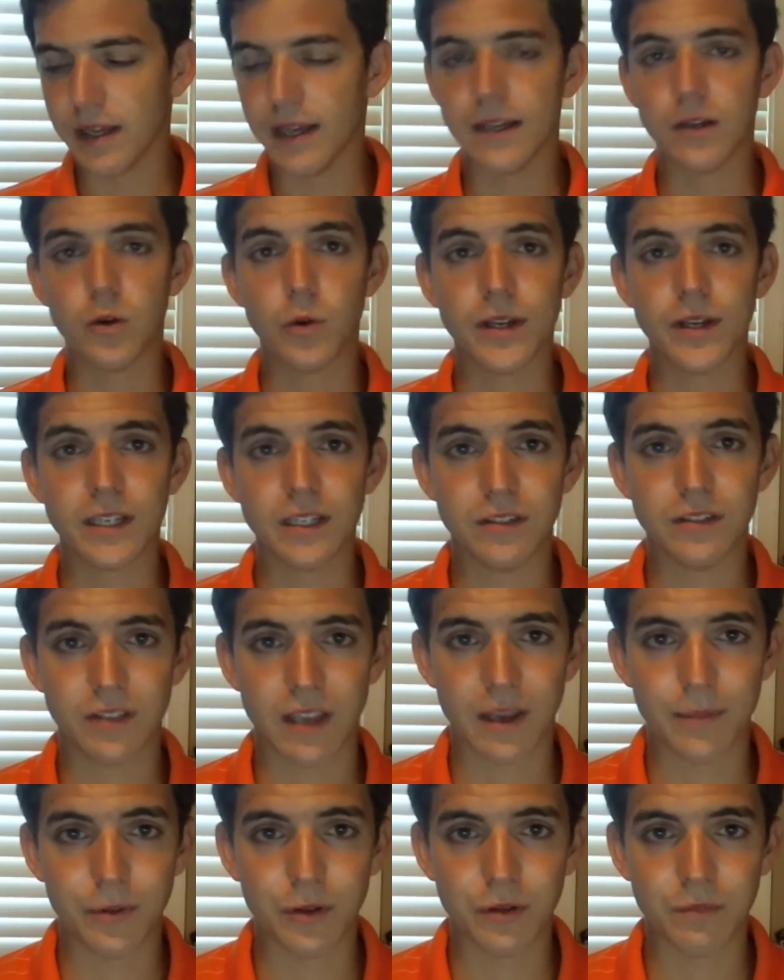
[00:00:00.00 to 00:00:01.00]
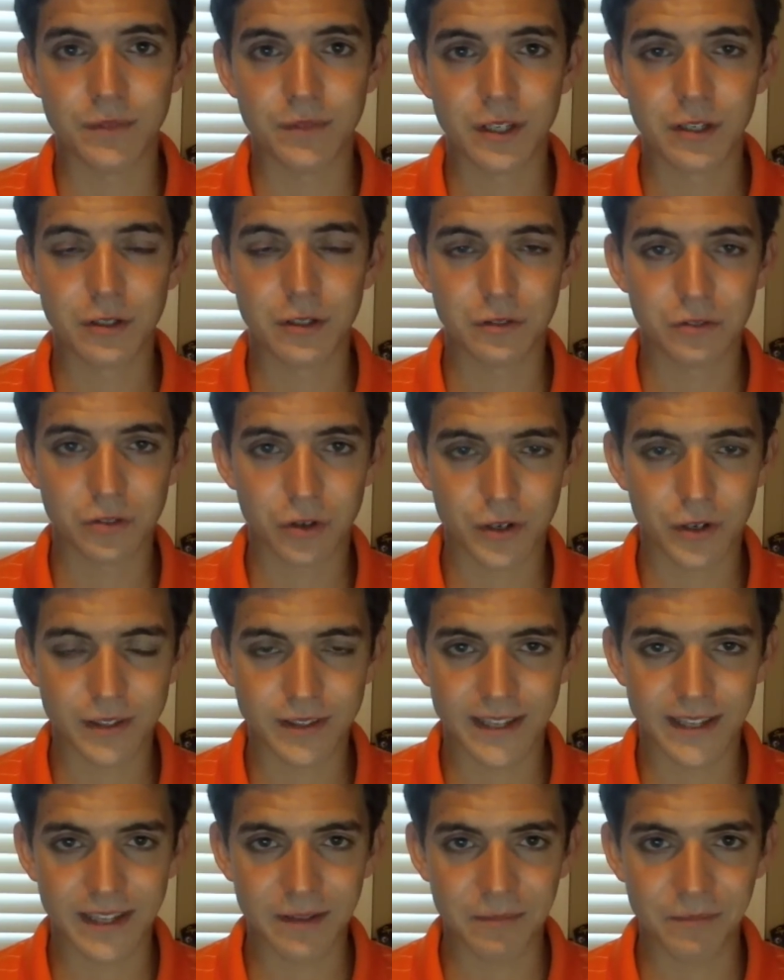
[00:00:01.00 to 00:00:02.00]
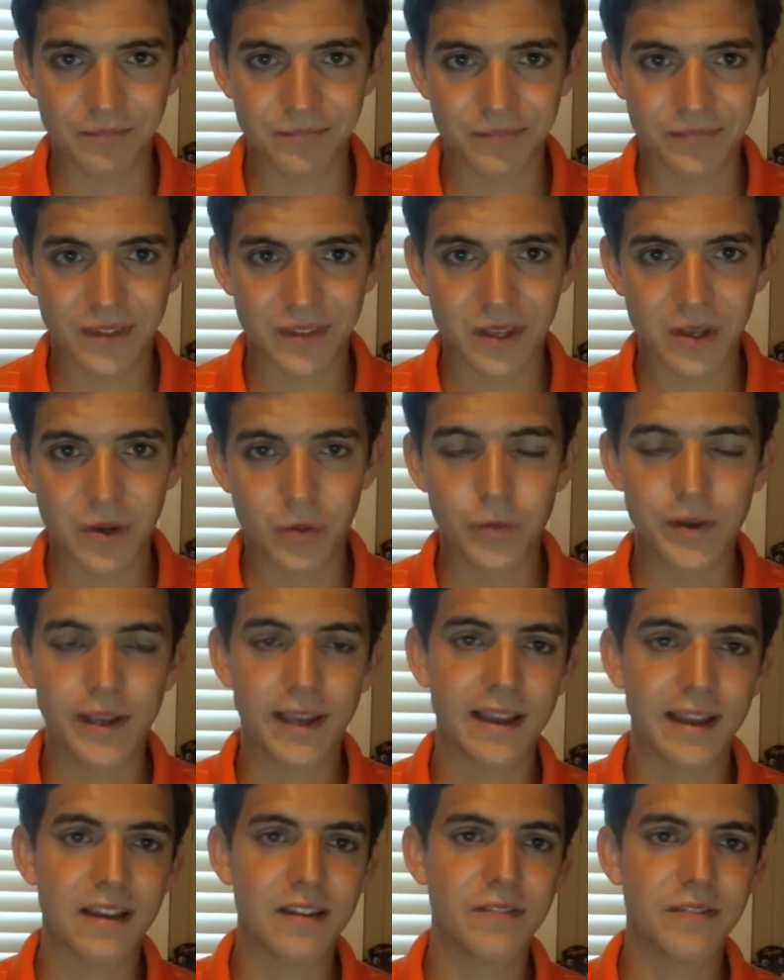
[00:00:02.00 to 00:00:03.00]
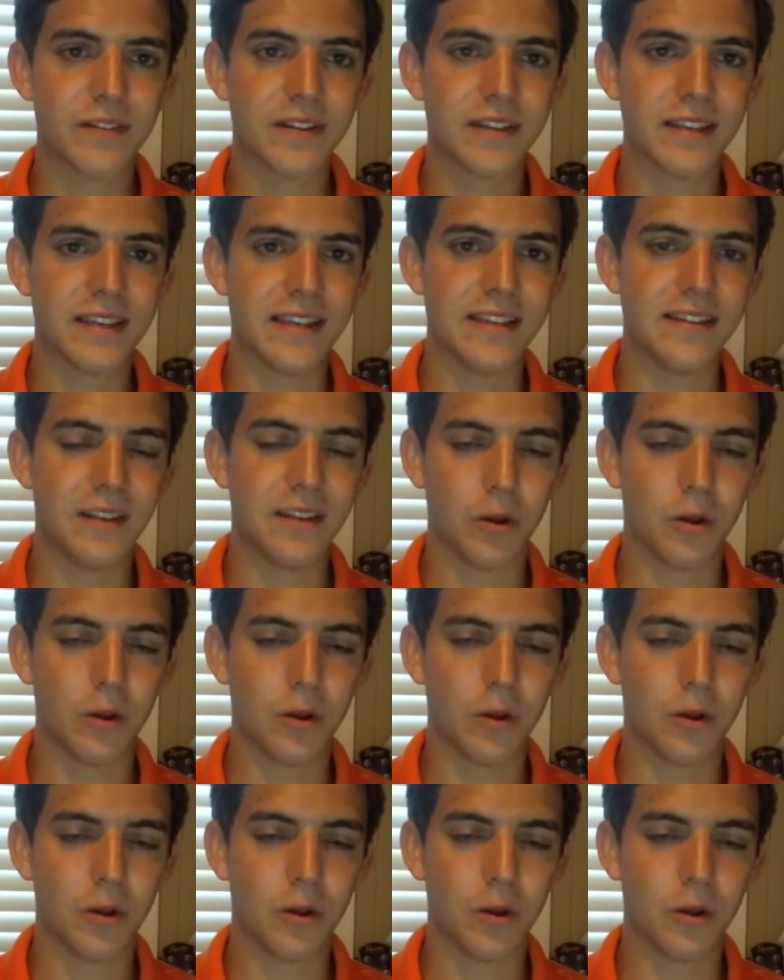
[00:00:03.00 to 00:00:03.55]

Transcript: quick example concerning that. We have in the